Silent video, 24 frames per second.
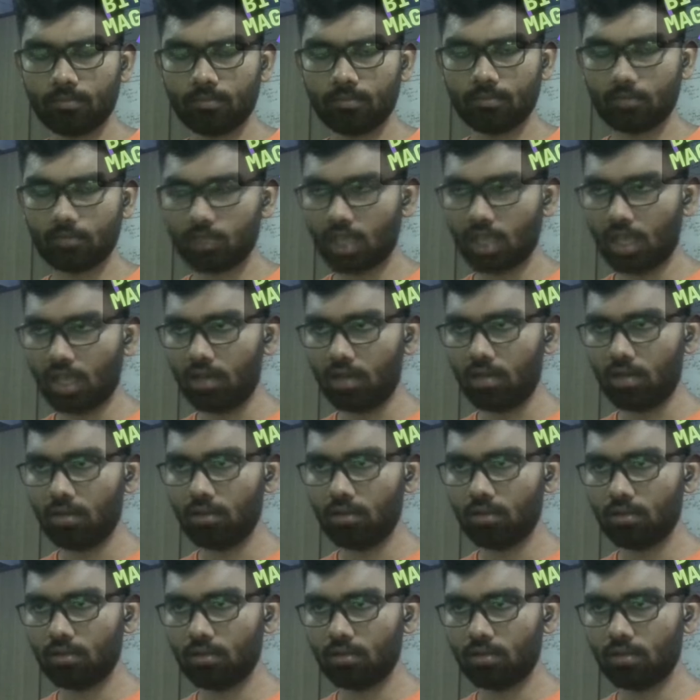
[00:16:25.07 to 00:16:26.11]
Then
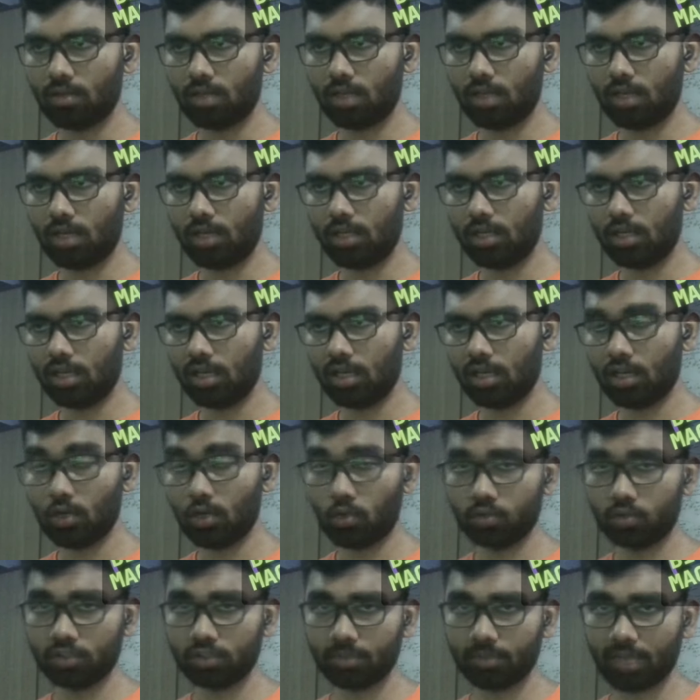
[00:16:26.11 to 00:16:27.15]
it
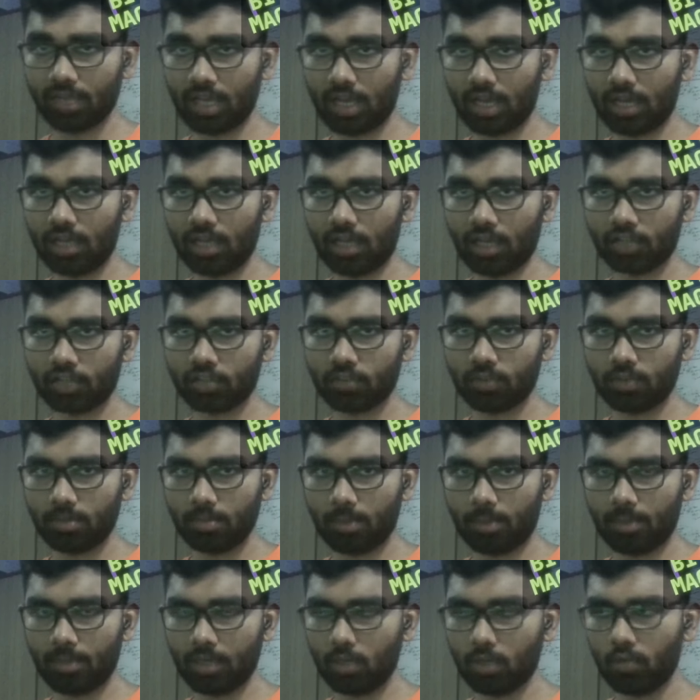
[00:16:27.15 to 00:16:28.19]
closes my current connection with the
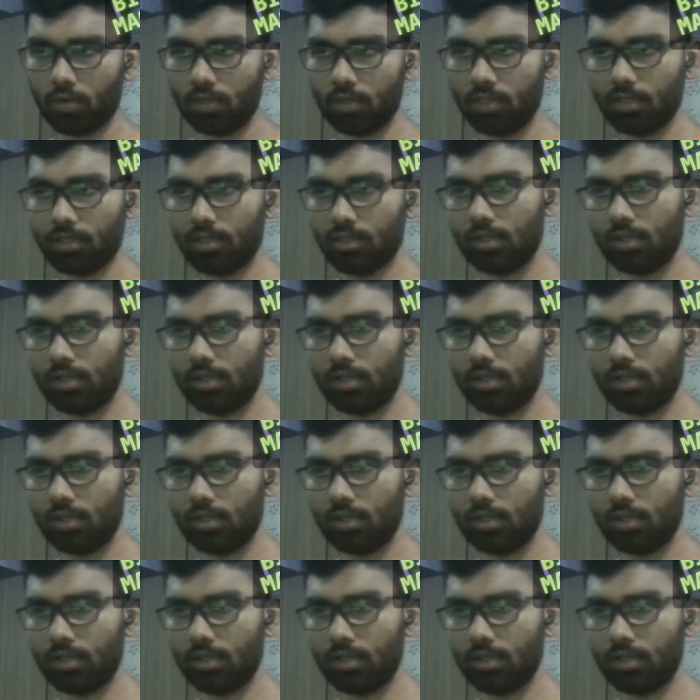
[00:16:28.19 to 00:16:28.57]
public vault.